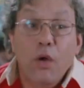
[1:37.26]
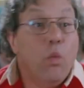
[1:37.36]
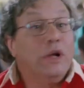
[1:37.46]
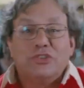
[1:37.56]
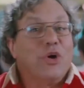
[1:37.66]

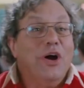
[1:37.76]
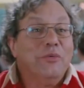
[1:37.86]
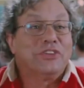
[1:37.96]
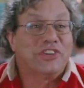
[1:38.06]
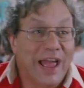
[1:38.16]
What's wrong
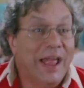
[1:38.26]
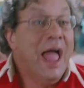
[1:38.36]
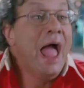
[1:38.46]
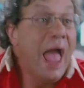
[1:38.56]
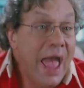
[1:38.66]
with saying,
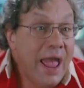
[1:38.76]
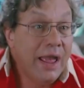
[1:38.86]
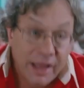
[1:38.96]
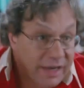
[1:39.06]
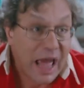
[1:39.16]

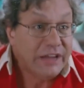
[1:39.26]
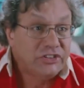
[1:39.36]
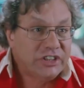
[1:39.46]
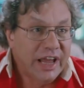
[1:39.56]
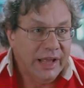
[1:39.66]
hey,
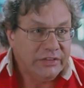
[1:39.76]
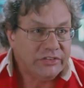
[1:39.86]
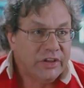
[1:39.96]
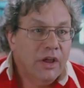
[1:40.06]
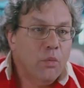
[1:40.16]
nice
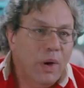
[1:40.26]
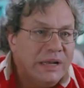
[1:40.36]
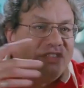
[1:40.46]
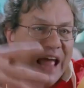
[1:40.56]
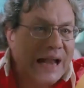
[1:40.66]
tits?
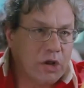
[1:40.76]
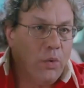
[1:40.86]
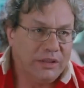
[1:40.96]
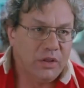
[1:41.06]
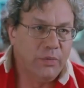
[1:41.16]
When did that go out the